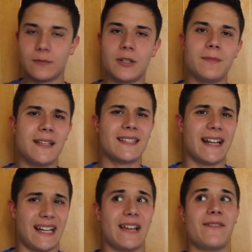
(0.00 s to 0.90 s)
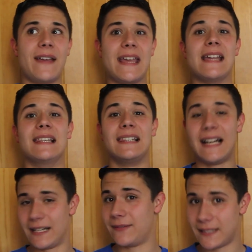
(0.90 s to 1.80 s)
which means that I have a
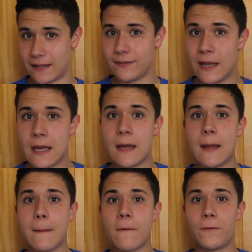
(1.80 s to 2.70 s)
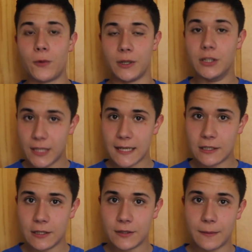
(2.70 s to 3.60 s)
lot of stuff for
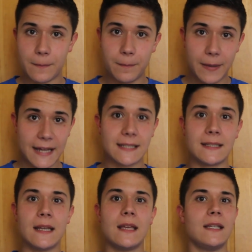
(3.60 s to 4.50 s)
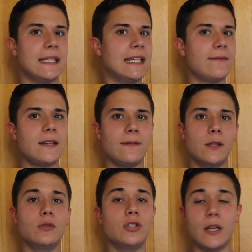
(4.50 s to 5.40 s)
Enchanters, but even if you
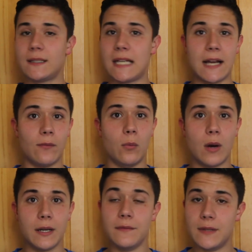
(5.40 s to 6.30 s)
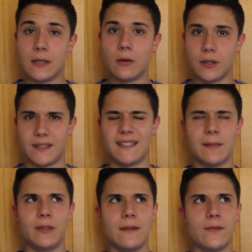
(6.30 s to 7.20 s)
just have one of the core sets, I
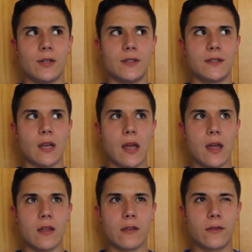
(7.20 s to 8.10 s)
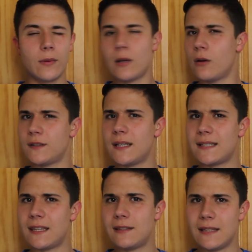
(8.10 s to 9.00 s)
believe there's 3 core sets
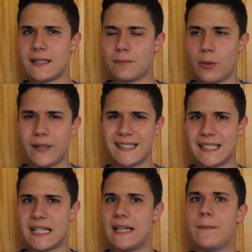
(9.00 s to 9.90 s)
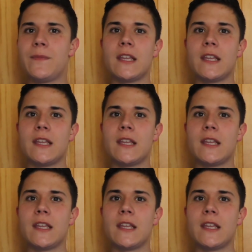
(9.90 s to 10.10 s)
at this point in time,